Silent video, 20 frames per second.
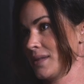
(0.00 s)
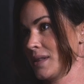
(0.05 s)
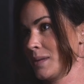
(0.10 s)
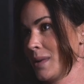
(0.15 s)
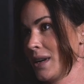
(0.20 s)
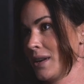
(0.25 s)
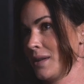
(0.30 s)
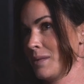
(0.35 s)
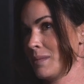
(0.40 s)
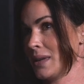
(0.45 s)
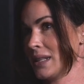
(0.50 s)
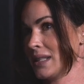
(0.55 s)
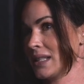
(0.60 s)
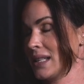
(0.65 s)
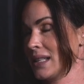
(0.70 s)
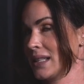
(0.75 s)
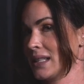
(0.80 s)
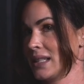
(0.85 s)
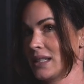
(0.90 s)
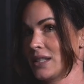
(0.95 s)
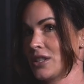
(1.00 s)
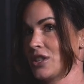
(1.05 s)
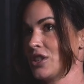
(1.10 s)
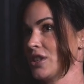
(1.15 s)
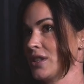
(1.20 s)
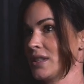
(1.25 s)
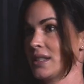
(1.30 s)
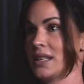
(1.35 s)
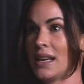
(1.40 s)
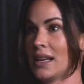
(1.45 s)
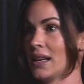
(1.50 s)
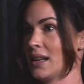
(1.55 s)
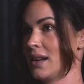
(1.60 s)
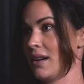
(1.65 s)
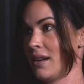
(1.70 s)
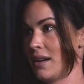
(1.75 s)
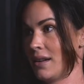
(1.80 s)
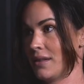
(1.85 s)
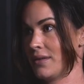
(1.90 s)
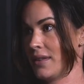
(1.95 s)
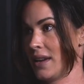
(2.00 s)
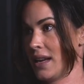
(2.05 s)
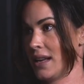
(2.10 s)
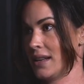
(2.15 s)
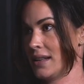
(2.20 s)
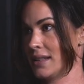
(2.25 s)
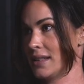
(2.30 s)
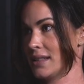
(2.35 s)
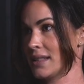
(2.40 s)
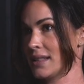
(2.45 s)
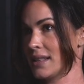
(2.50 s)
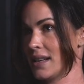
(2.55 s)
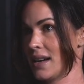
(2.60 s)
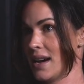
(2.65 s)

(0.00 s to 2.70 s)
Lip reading: to my own business, it's just taken off. And